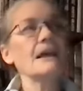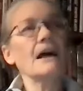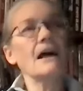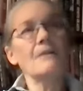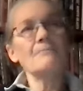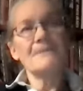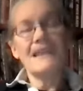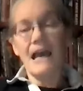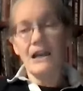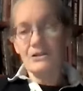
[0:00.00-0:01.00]
um,
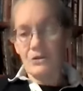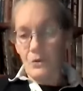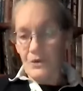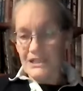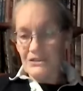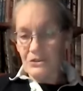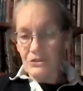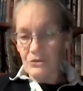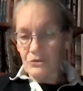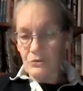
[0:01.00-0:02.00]
are going
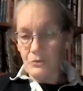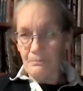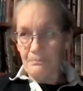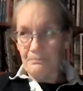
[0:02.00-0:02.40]
to,